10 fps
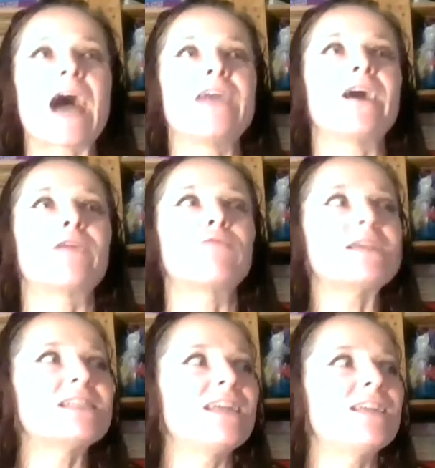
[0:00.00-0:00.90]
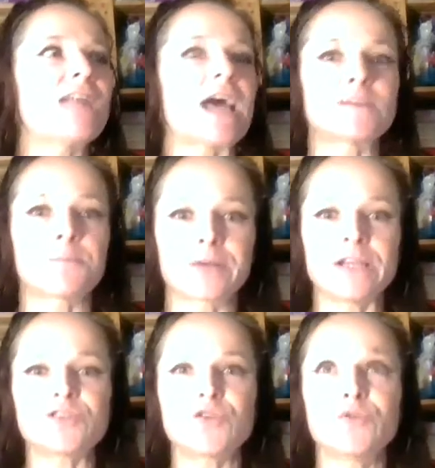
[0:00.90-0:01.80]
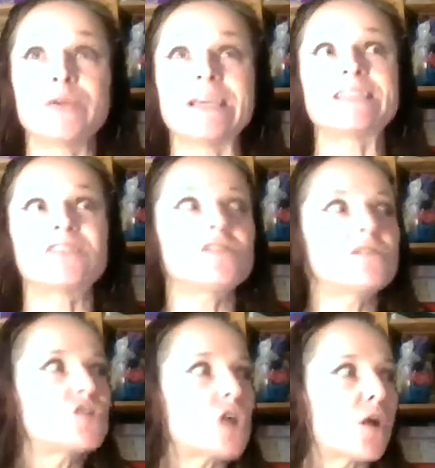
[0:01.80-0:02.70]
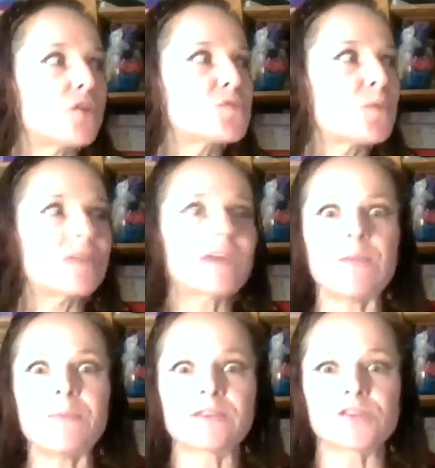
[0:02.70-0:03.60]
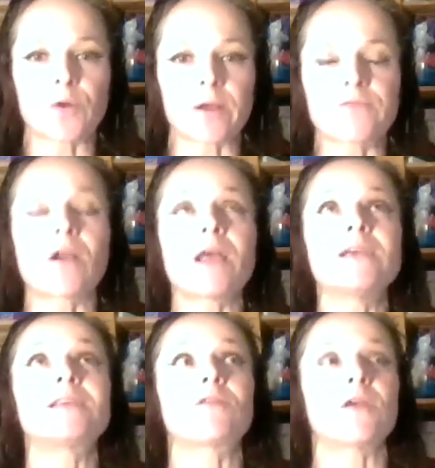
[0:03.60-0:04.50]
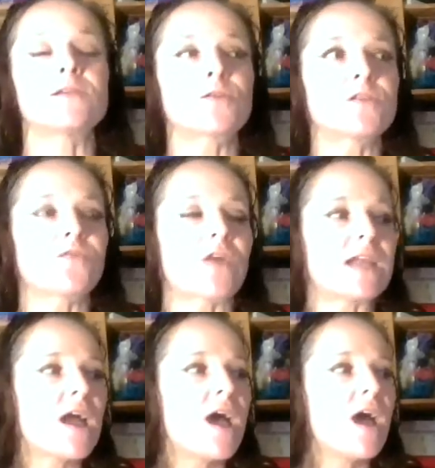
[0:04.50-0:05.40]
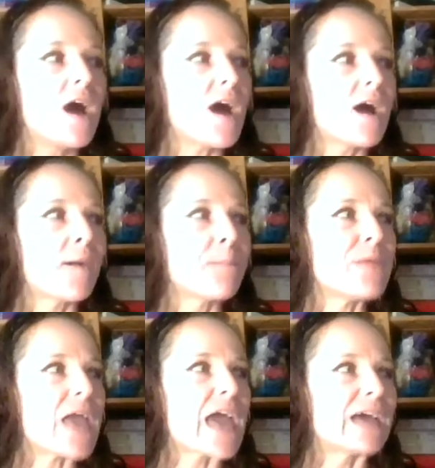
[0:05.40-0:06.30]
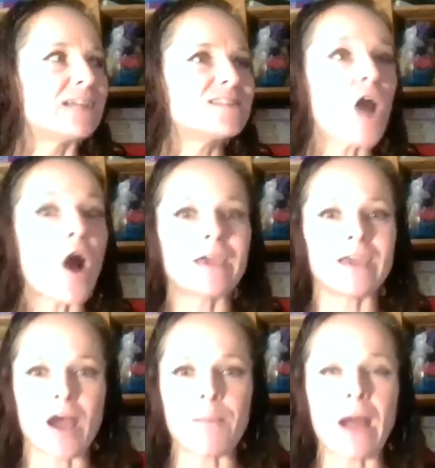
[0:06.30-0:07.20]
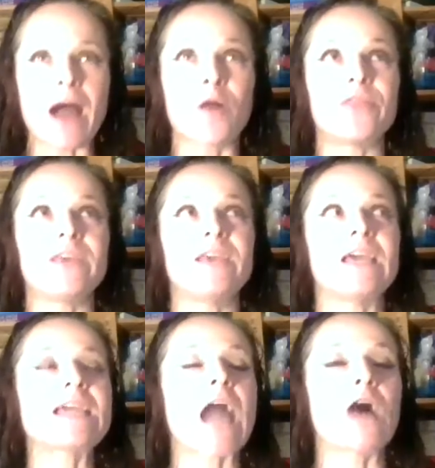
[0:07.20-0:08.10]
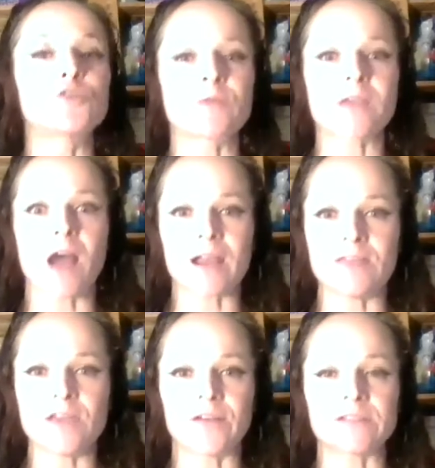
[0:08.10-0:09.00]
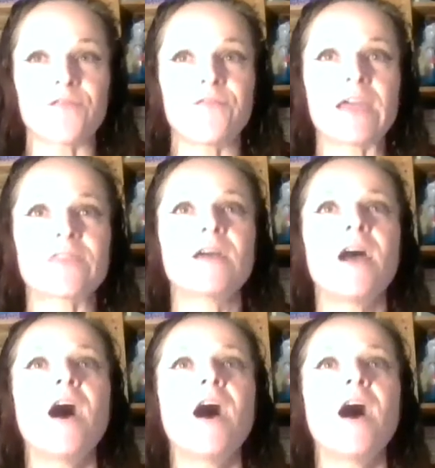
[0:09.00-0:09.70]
that resonated as a priest who is charged with keeping the story of Christ and Christ crucified, and talking about the encounter with God and the events of faith.